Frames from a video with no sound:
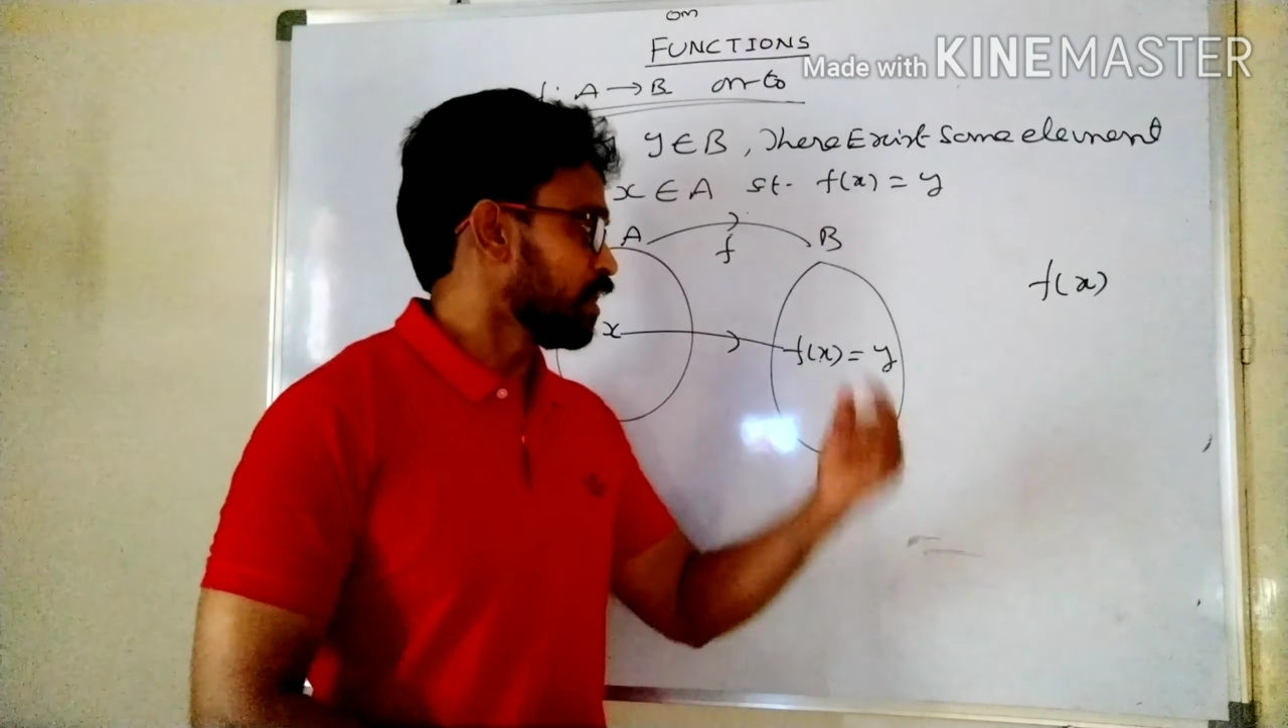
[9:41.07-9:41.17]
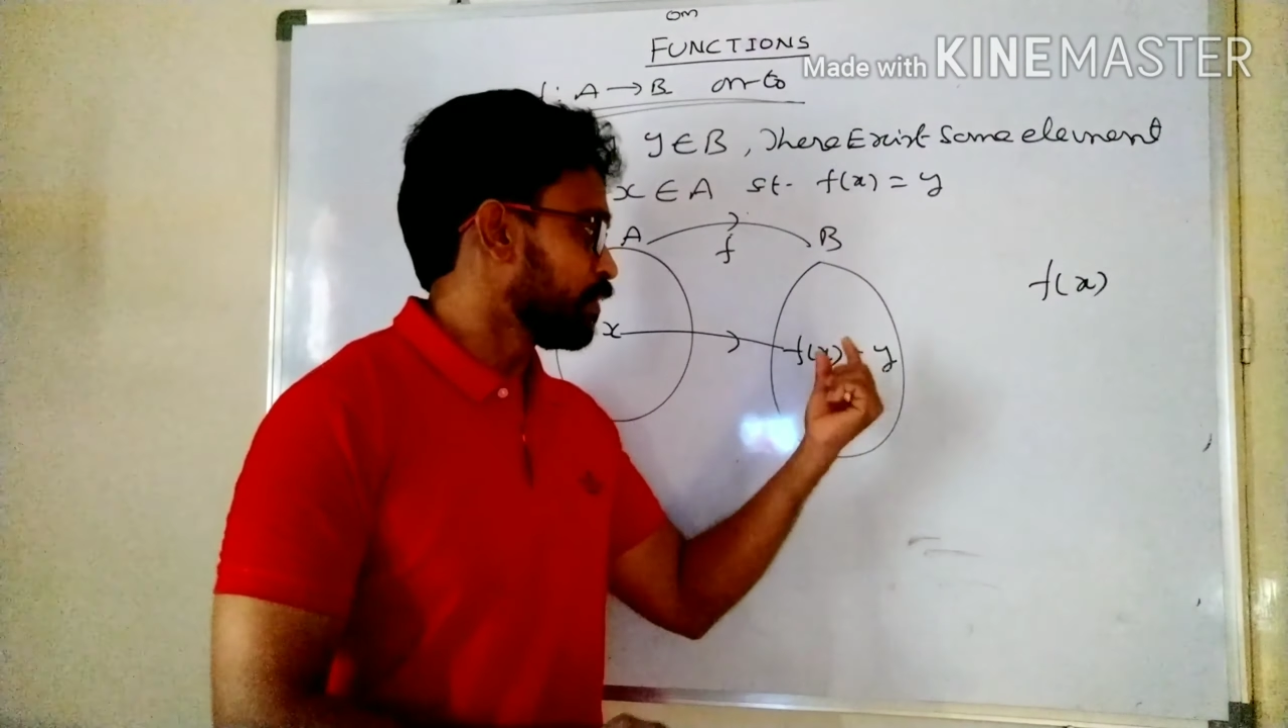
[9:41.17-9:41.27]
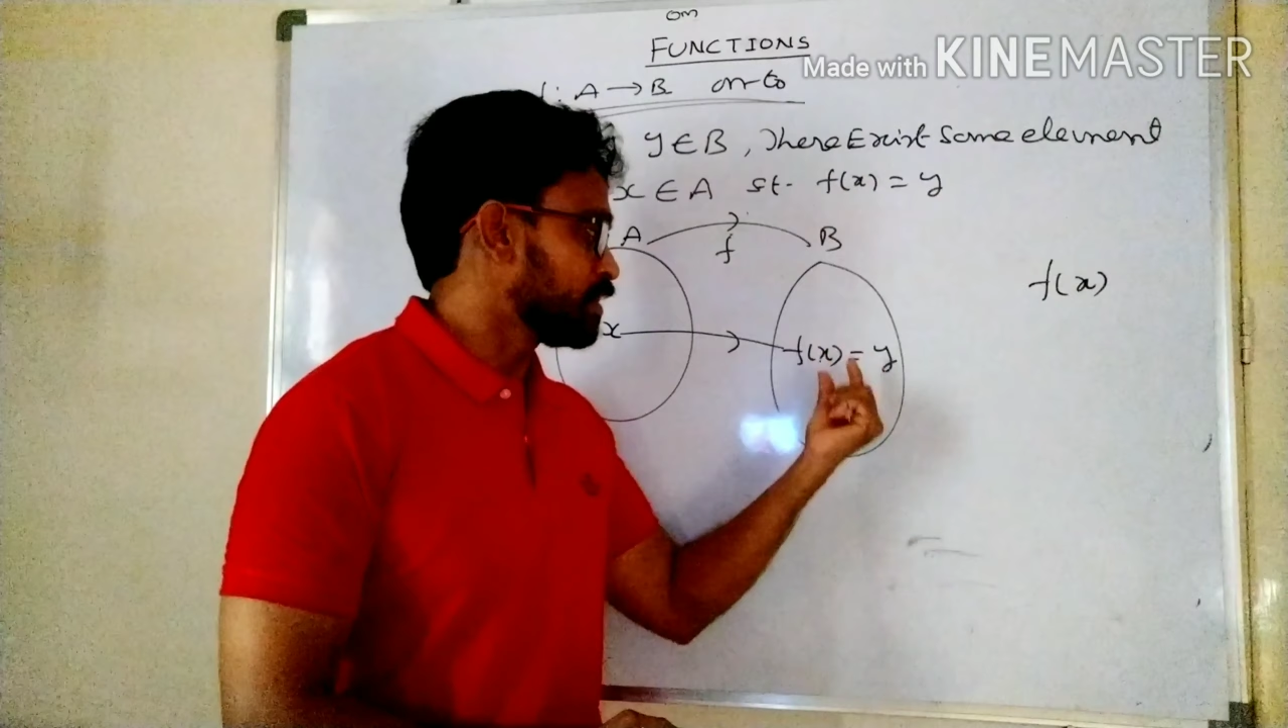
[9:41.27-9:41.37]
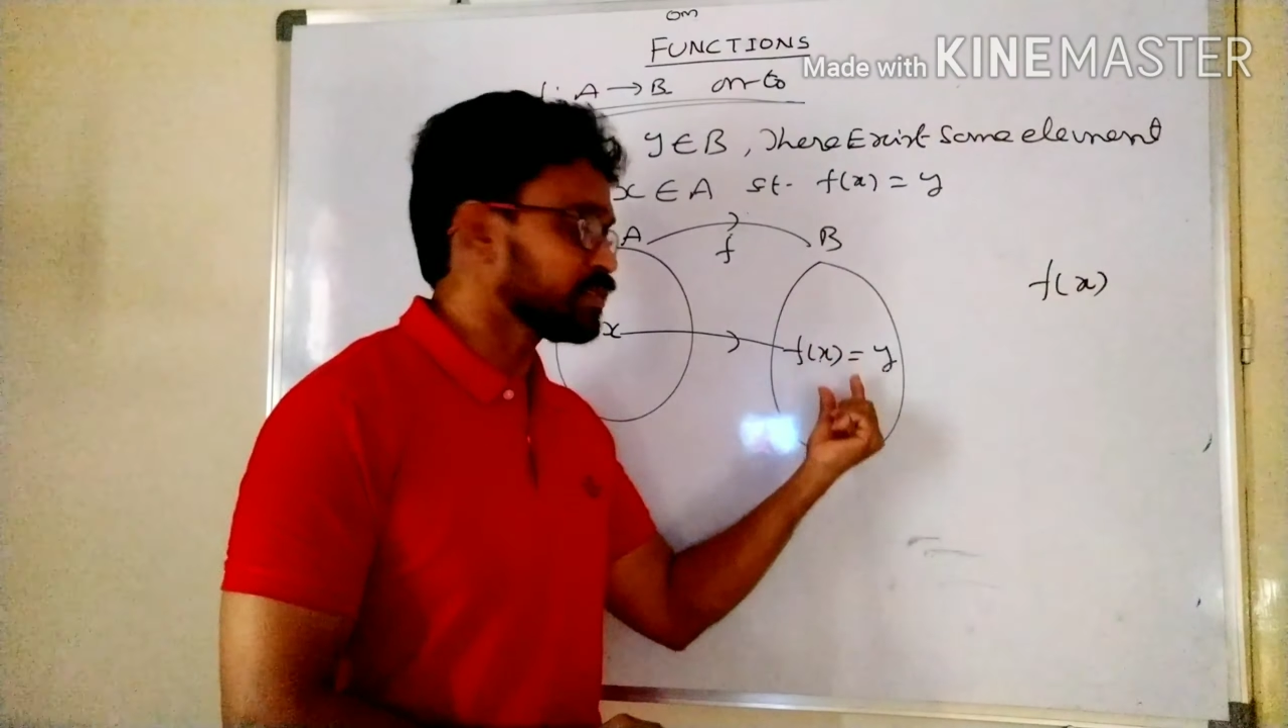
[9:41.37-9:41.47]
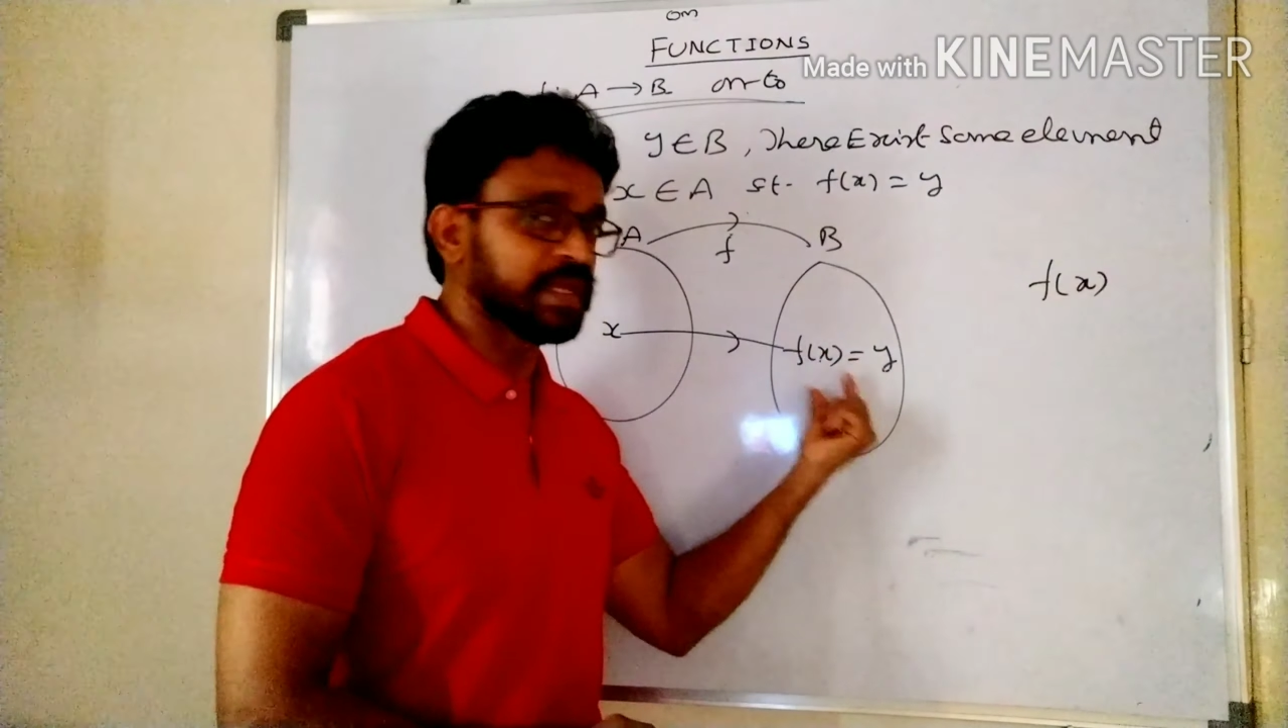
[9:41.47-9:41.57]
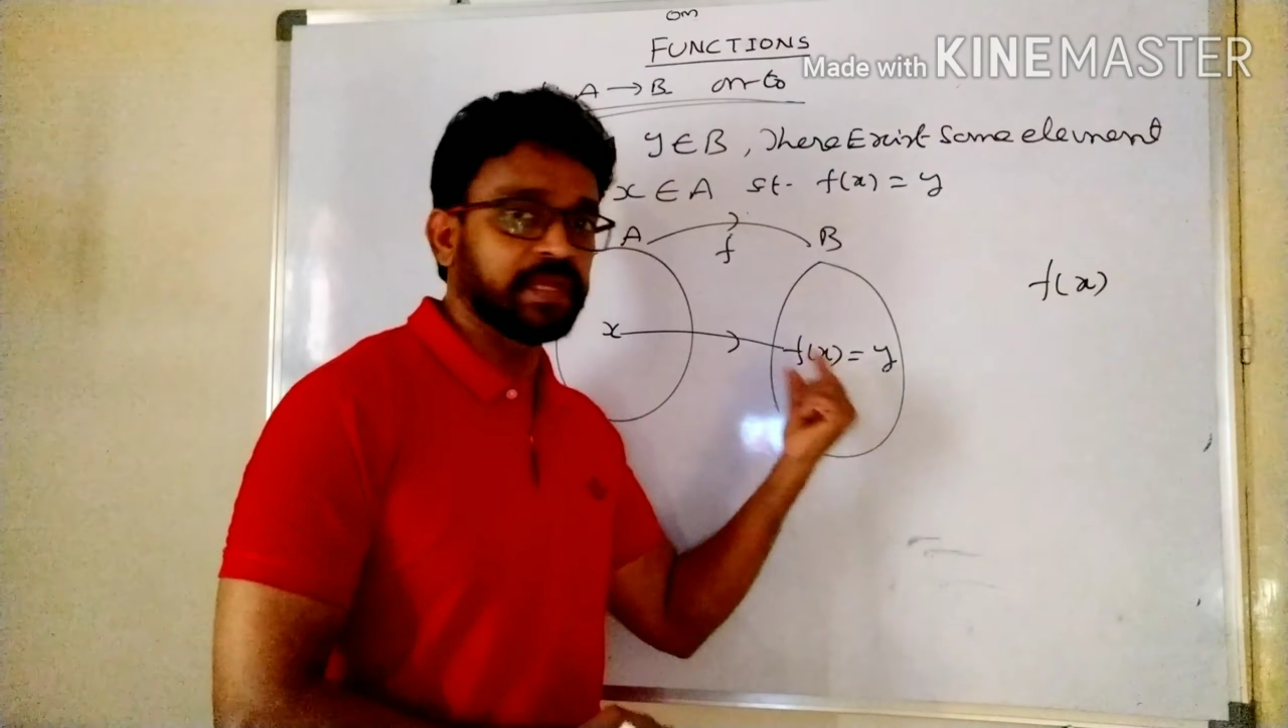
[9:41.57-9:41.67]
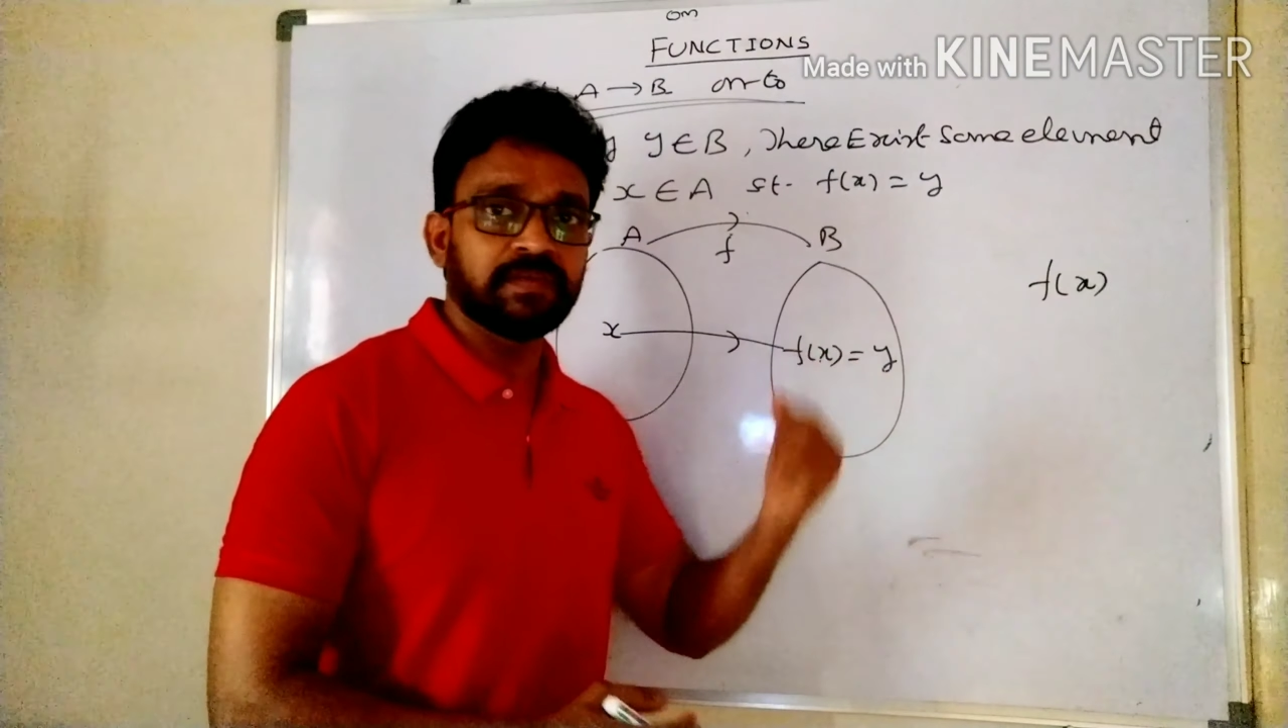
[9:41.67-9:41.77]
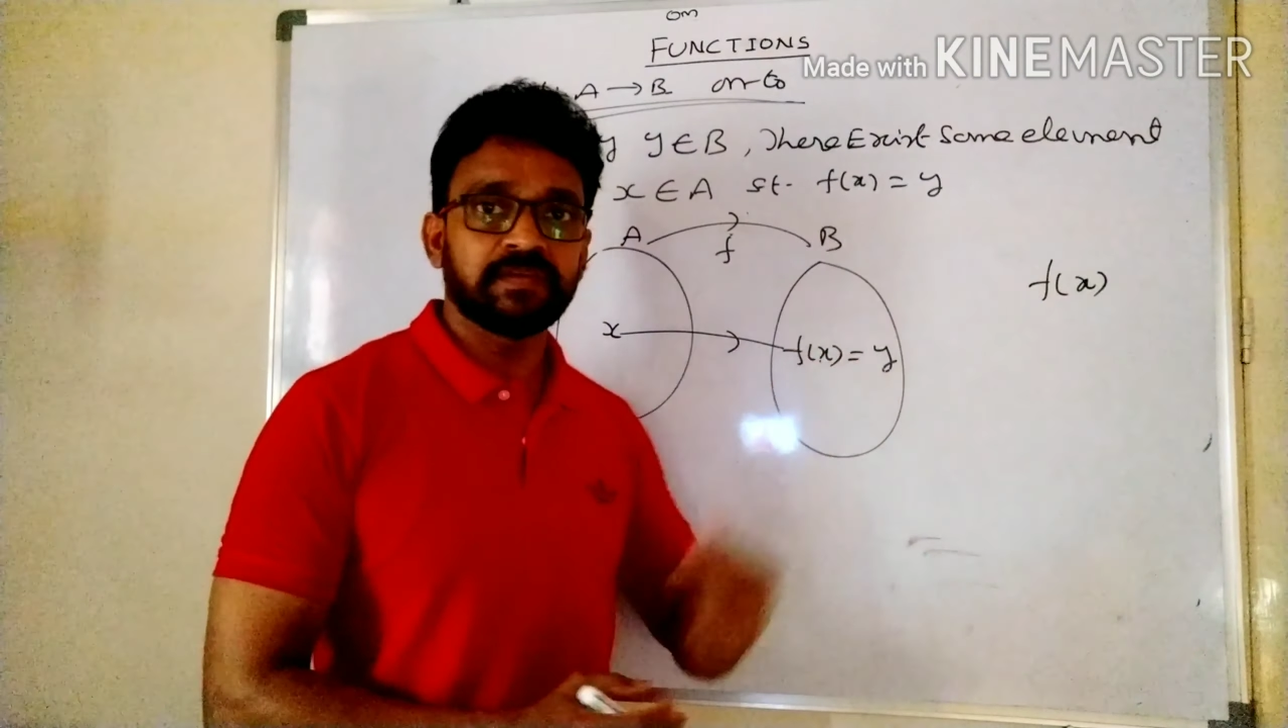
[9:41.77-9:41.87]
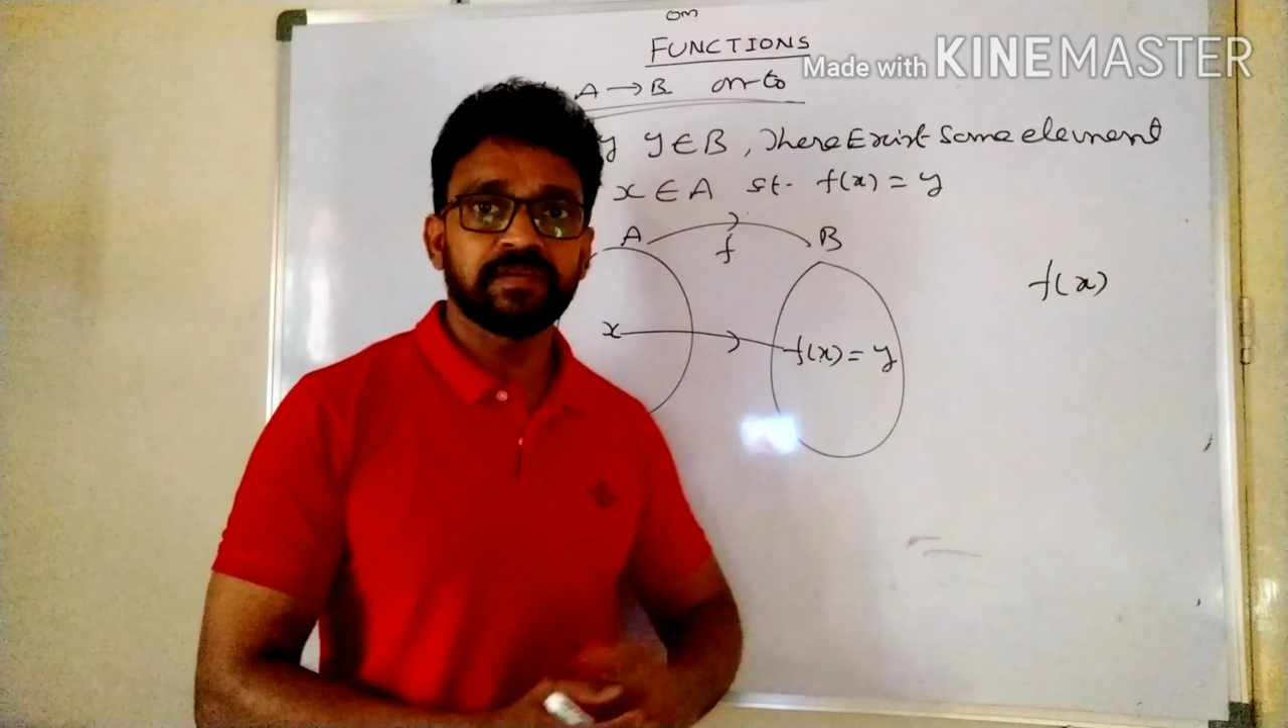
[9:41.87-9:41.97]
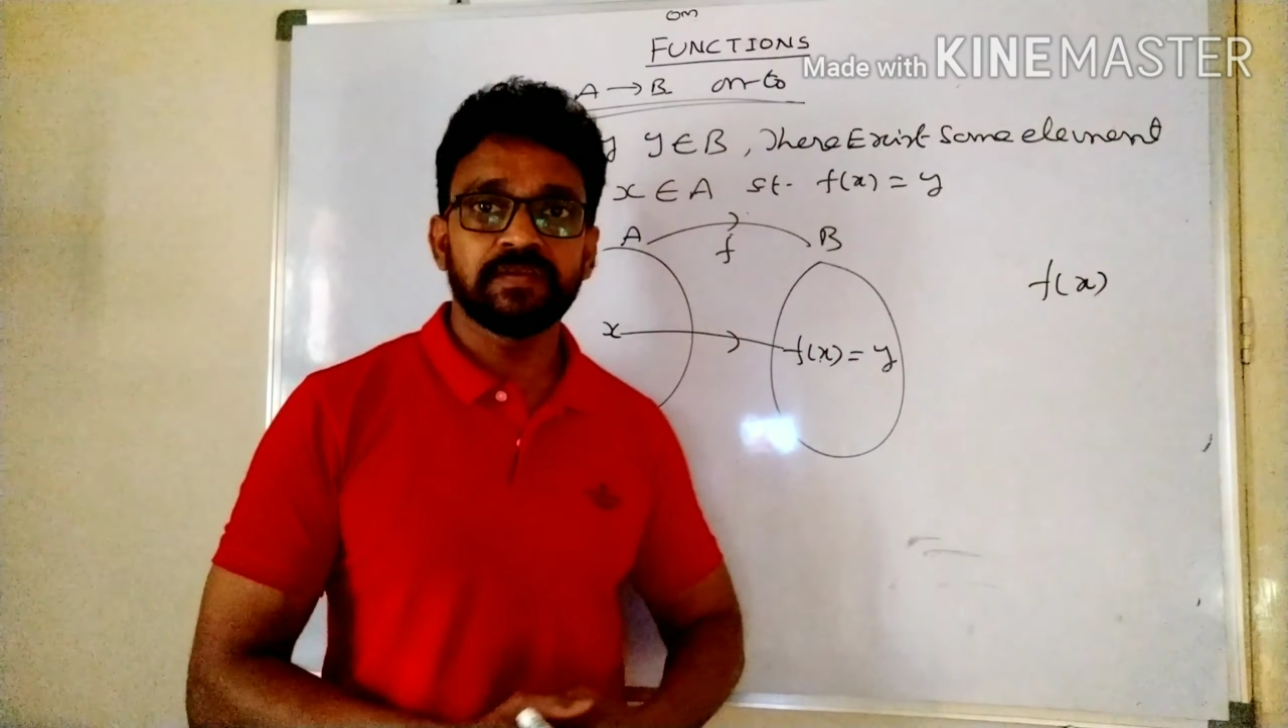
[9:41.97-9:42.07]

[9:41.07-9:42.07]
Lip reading: elements in